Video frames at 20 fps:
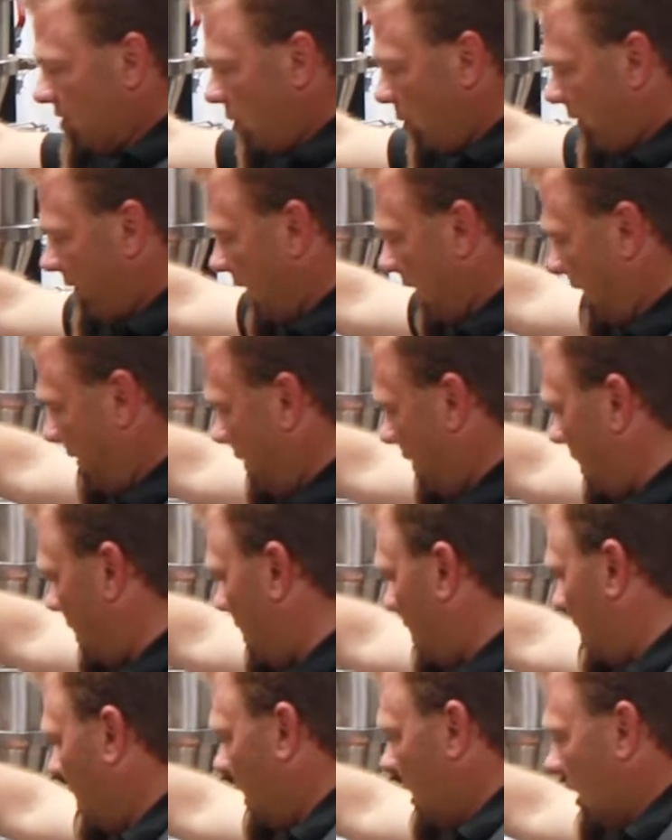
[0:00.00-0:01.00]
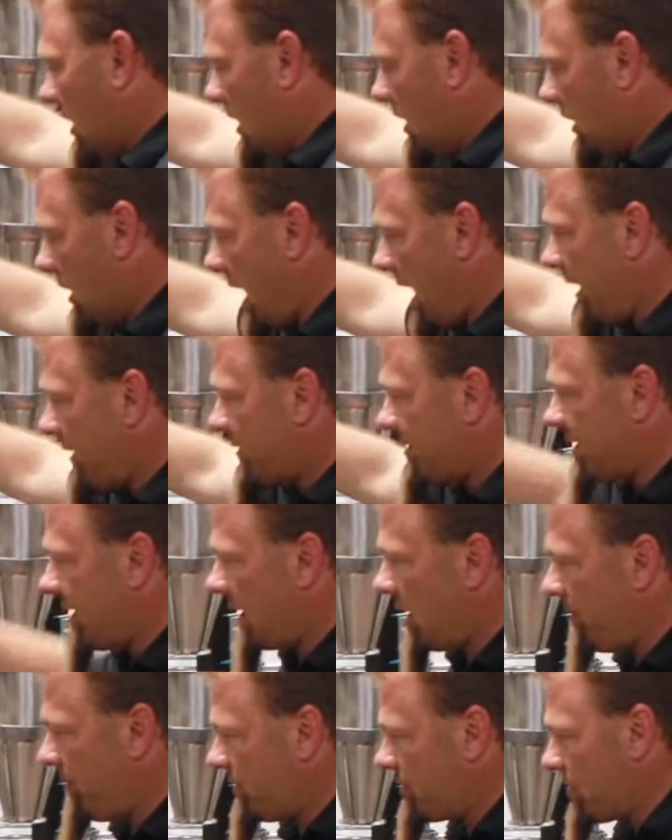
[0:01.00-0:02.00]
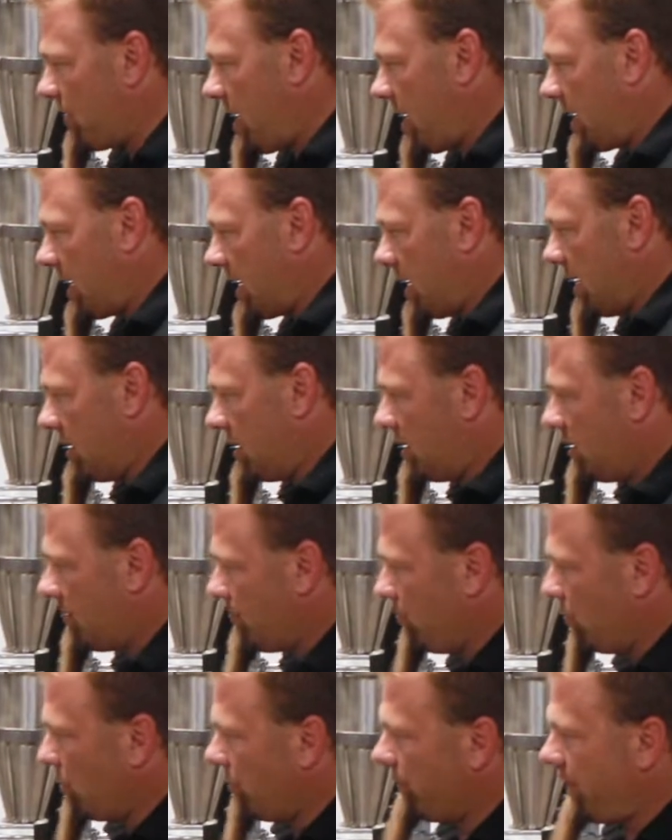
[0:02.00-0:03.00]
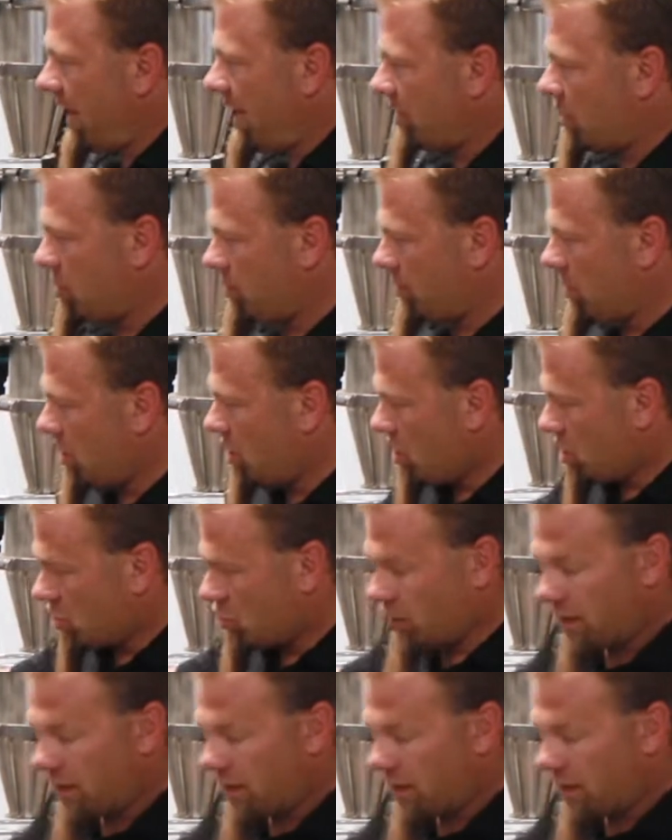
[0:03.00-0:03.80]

So we've got the Goliath set up so that it can pull vacuum